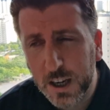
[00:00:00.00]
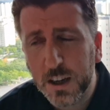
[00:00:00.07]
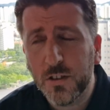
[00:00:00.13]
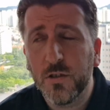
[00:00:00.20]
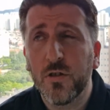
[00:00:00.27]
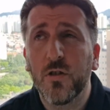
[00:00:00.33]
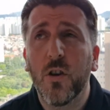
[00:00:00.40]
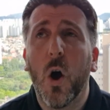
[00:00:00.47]
He had
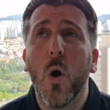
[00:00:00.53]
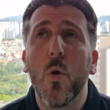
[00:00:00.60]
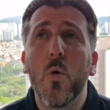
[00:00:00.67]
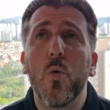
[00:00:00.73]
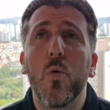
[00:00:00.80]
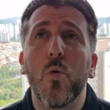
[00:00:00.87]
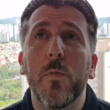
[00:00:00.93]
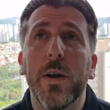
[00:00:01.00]

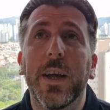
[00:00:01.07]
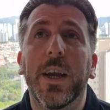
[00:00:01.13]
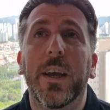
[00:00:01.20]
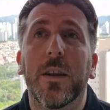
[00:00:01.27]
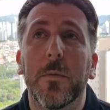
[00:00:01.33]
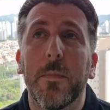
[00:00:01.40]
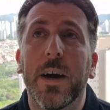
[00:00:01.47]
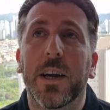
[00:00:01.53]
so many
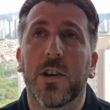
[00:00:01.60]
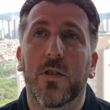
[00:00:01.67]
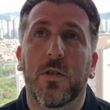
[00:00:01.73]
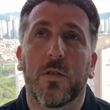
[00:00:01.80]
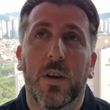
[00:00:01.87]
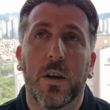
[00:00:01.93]
in the match